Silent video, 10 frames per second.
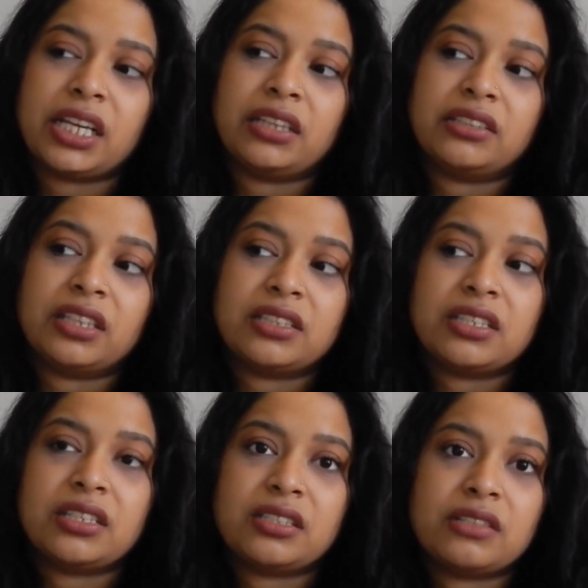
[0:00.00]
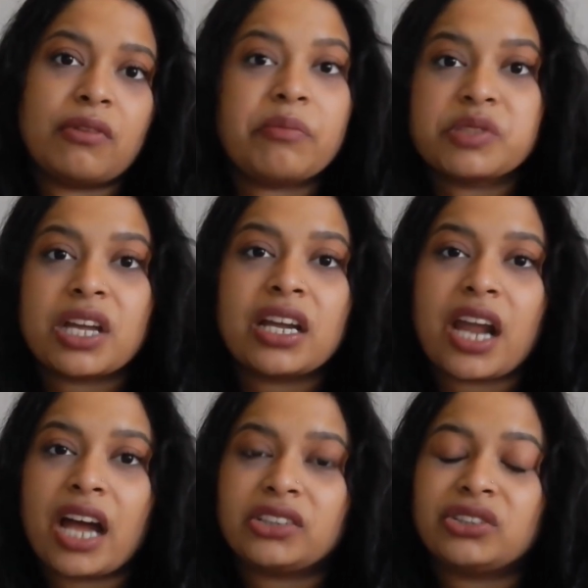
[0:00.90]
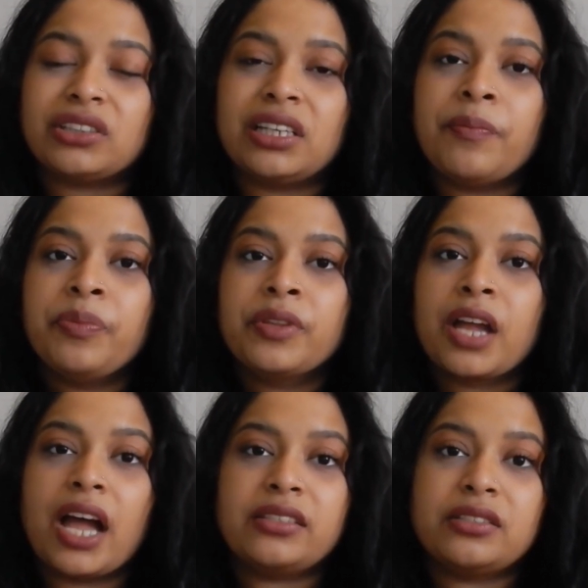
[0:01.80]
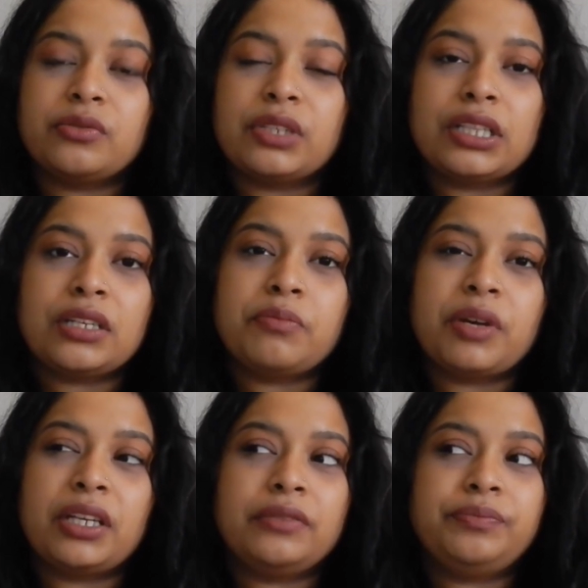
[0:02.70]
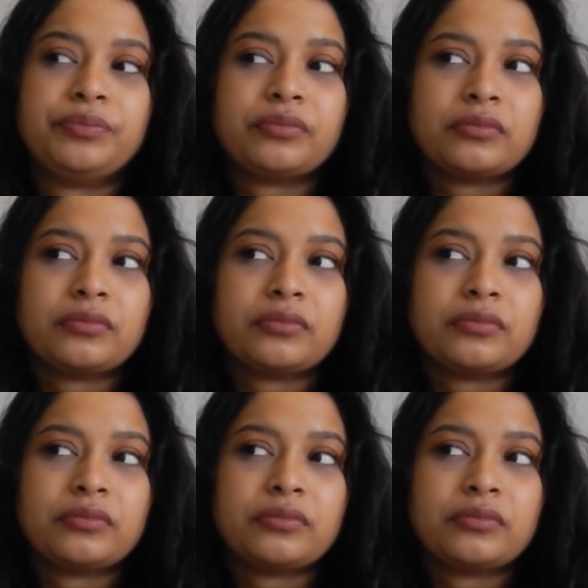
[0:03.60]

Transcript: And the CDC website actually hasn't really been